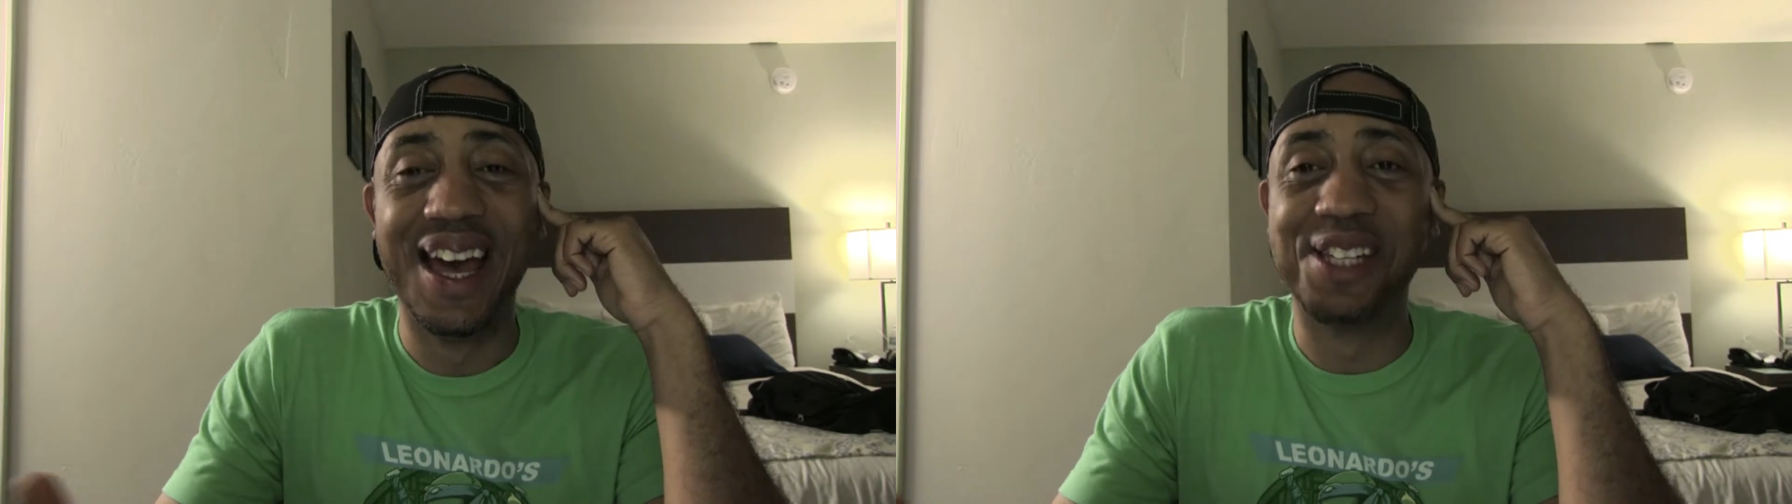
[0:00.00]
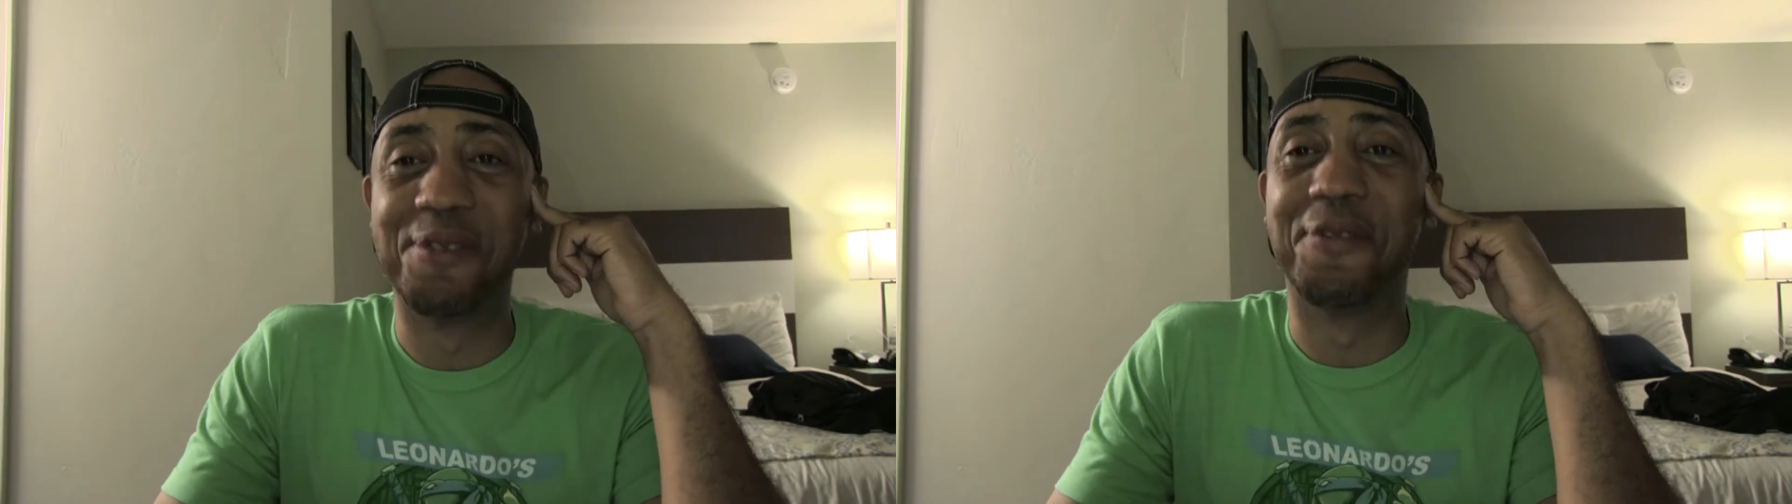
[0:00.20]

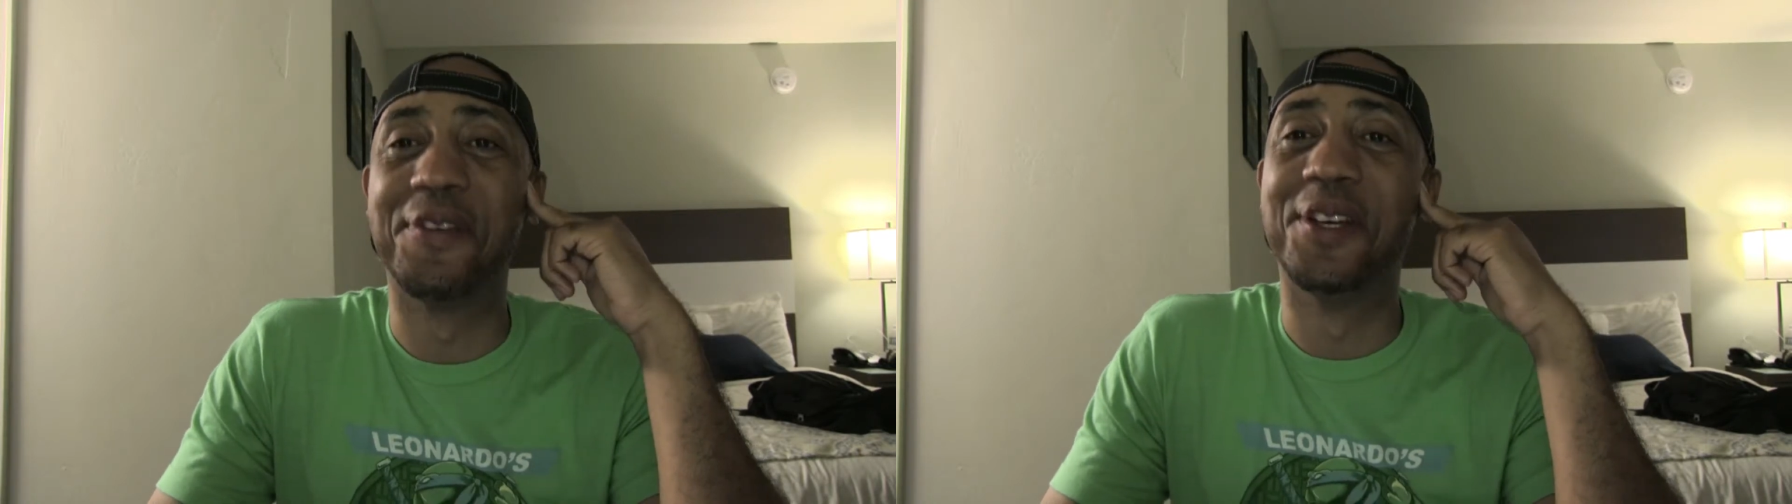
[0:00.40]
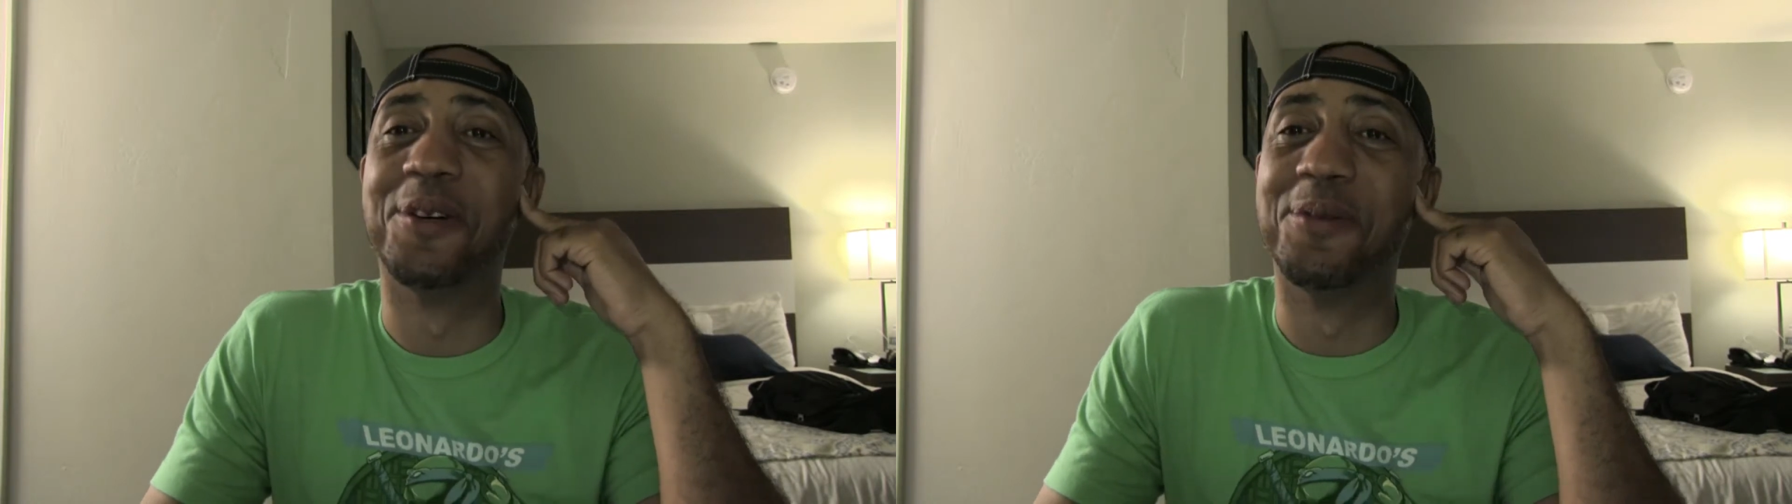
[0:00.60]
as a
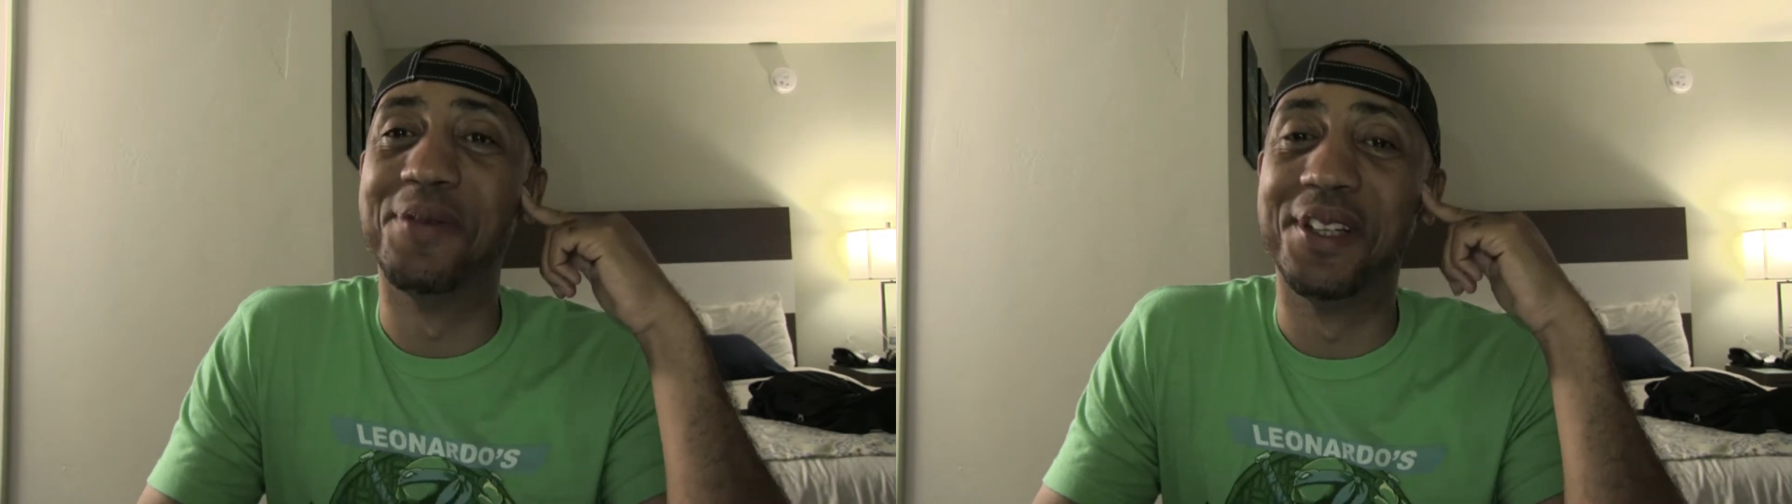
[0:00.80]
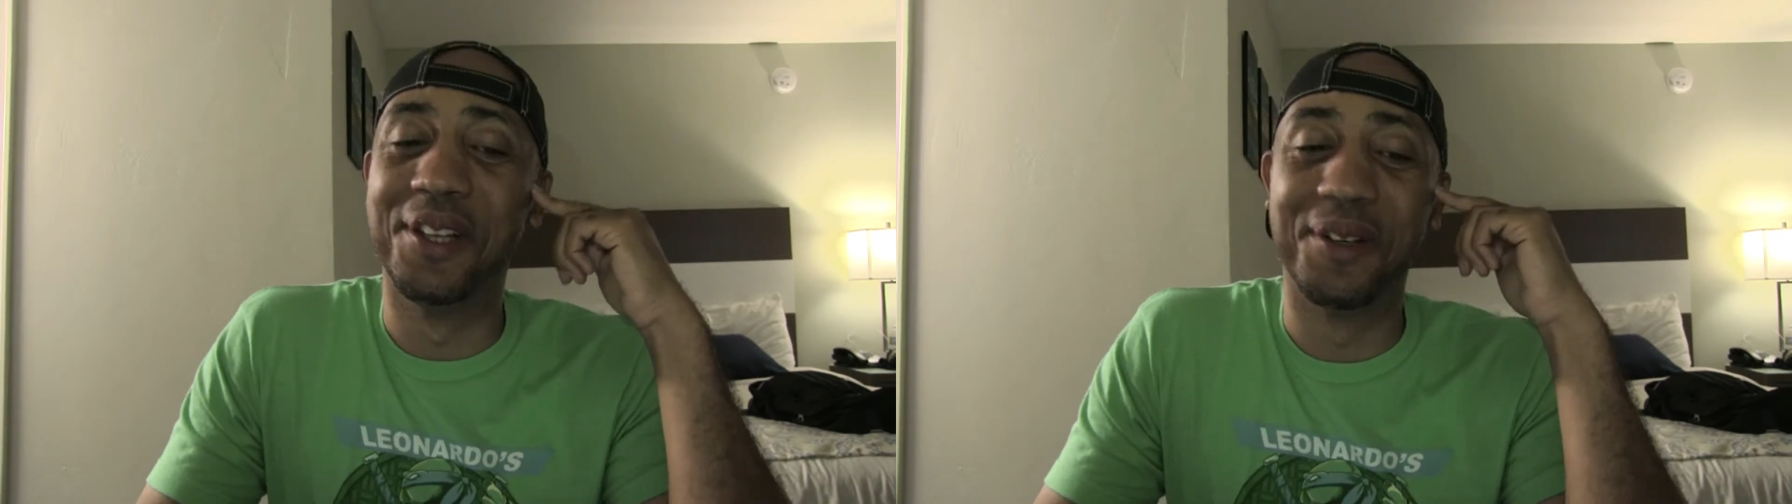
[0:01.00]

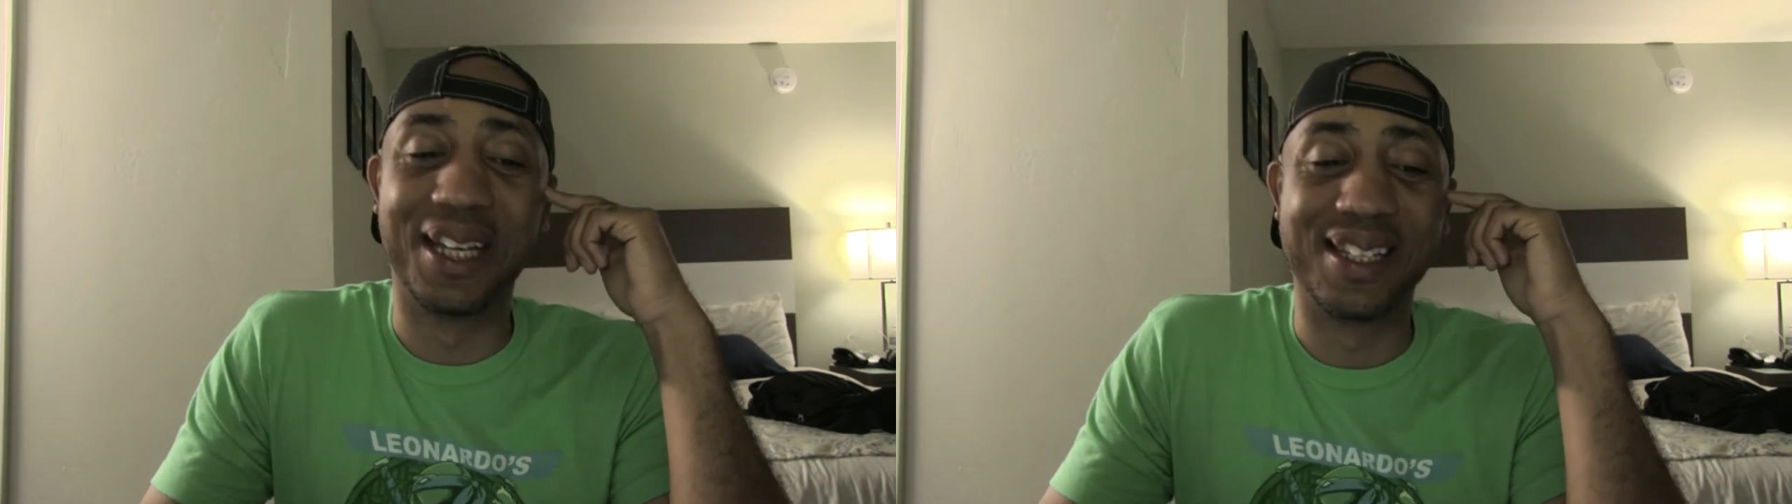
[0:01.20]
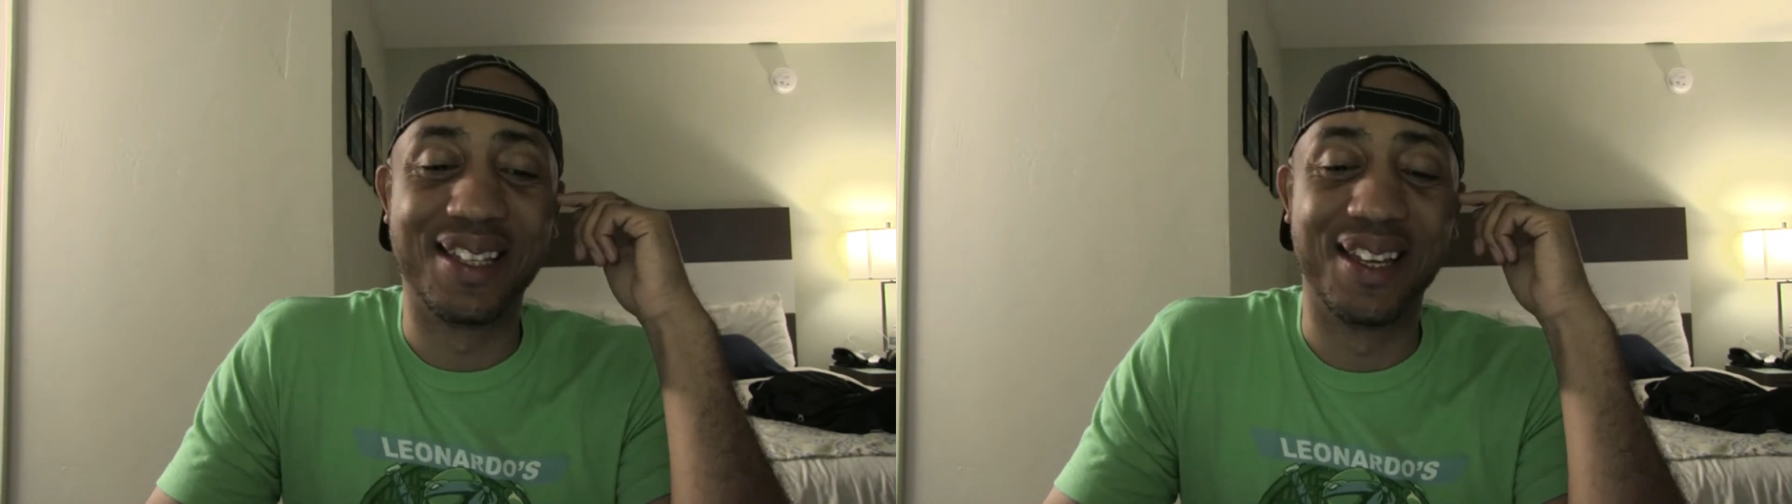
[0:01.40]
film. You know,
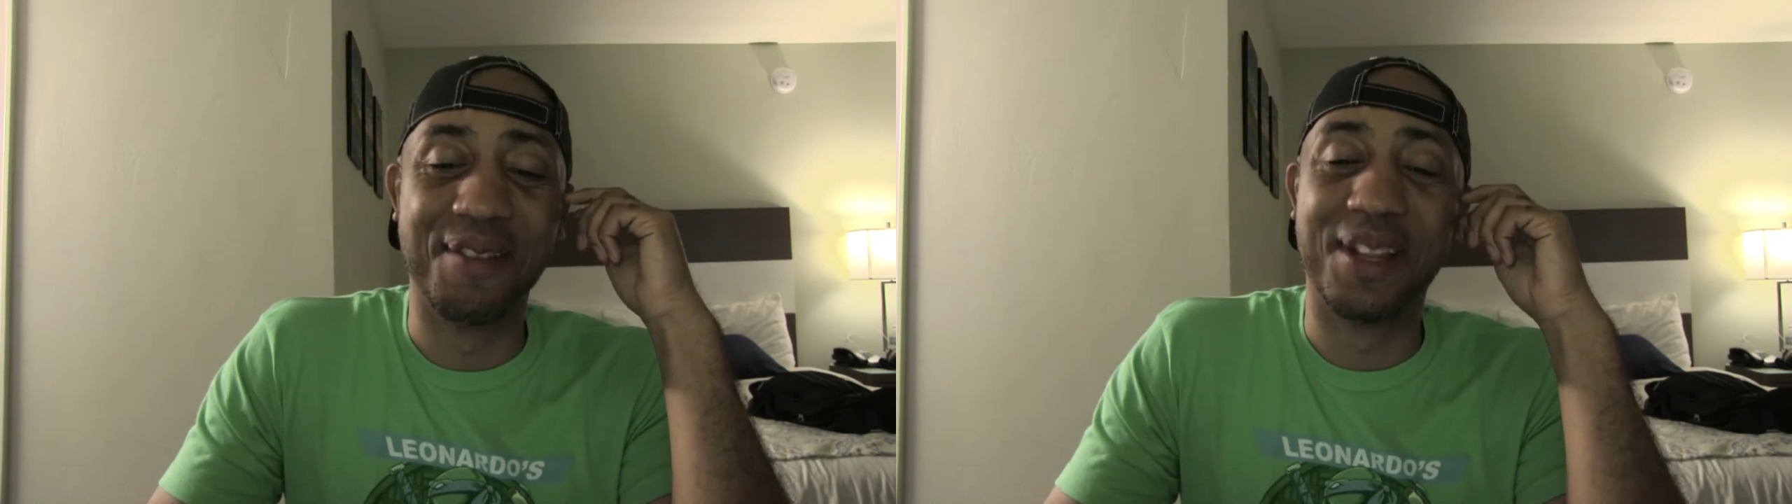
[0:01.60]
like I said,